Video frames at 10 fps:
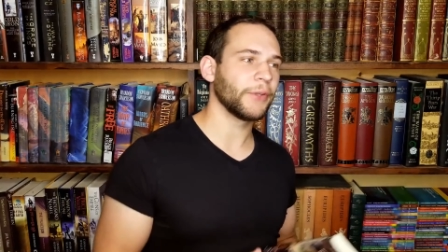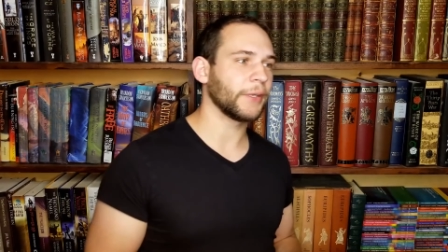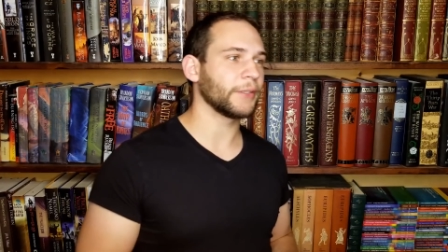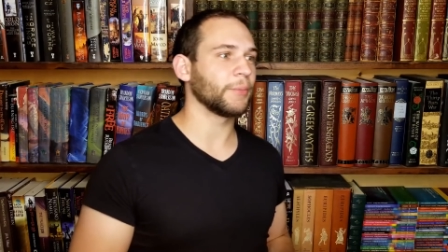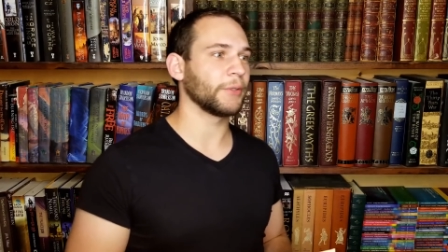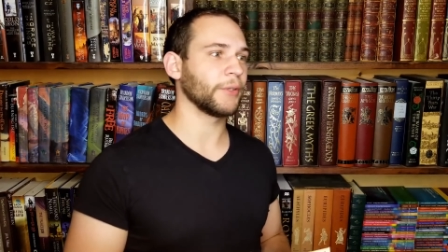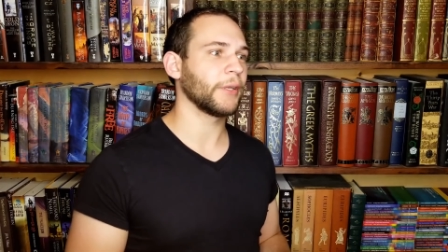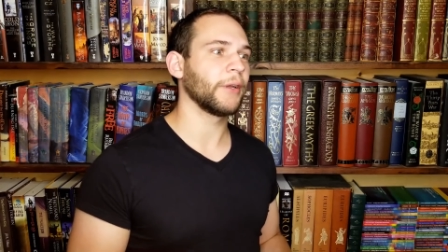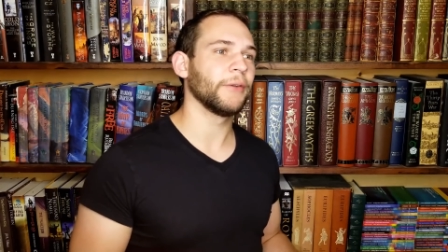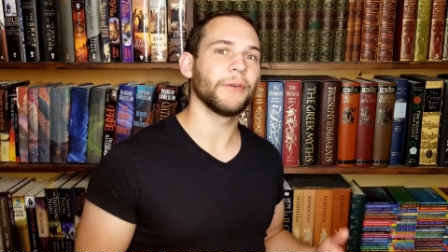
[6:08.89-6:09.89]
like especially
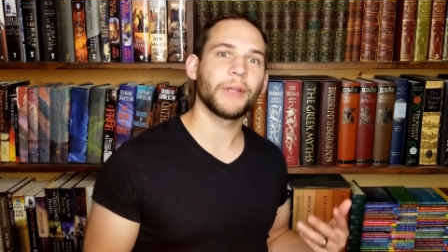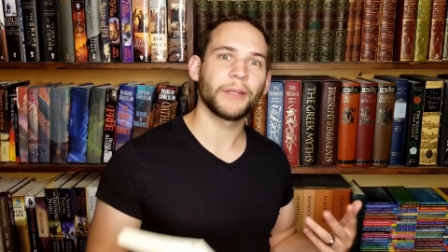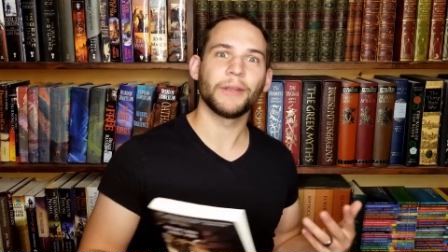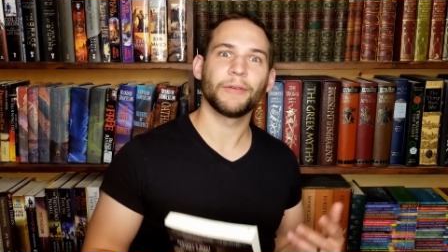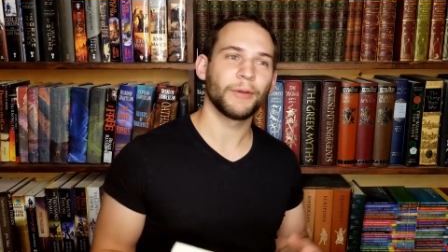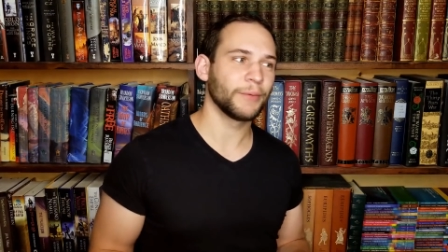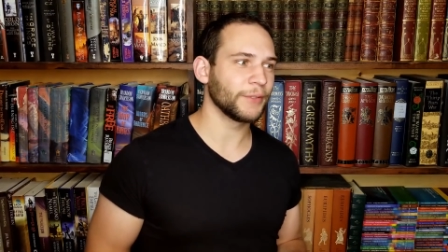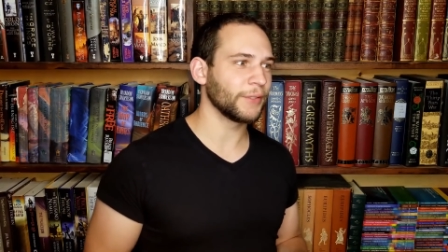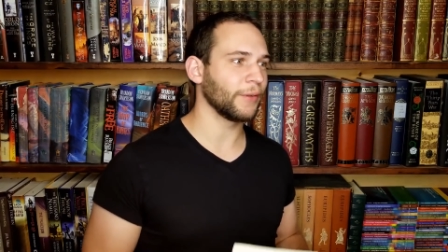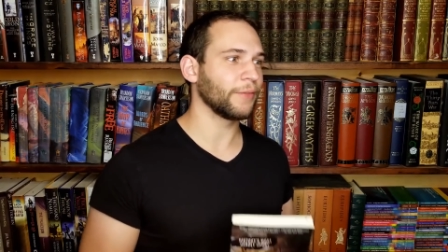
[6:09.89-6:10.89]
like under like Nero and
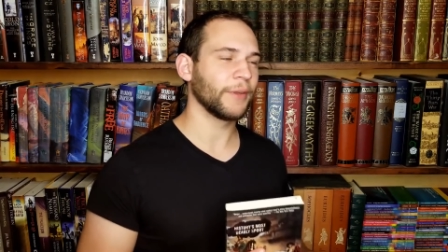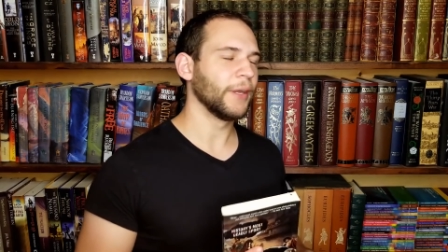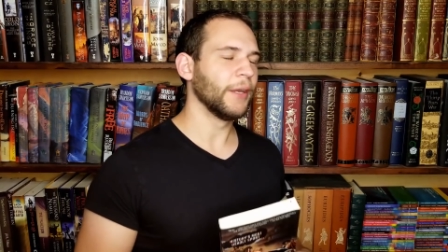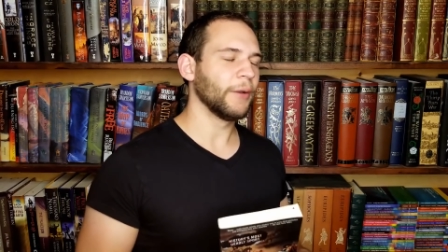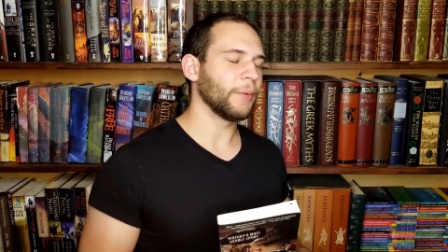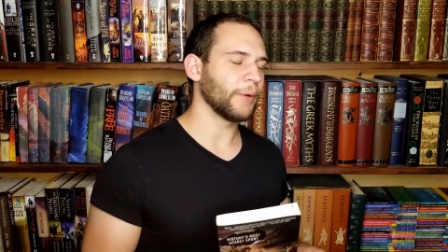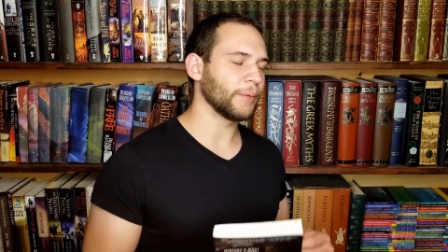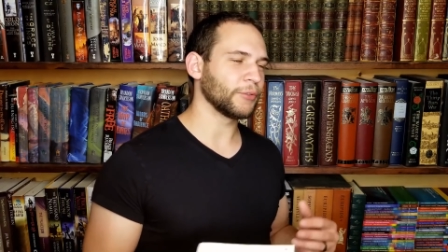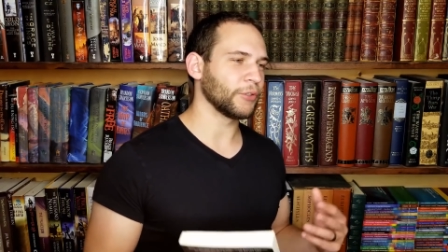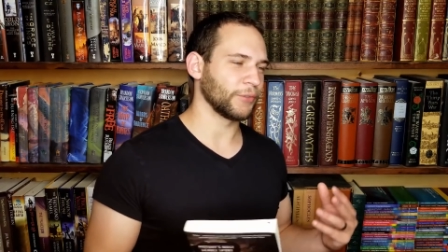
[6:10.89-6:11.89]
stuff, where it
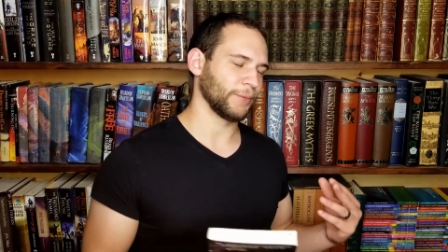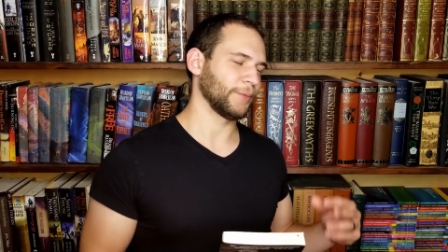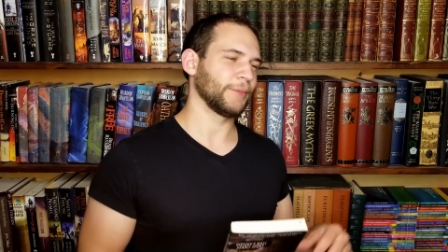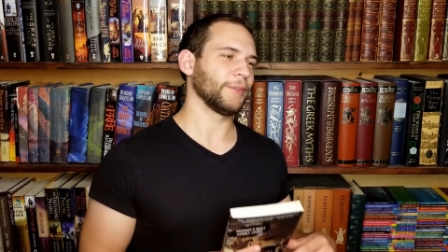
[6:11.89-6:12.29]
was just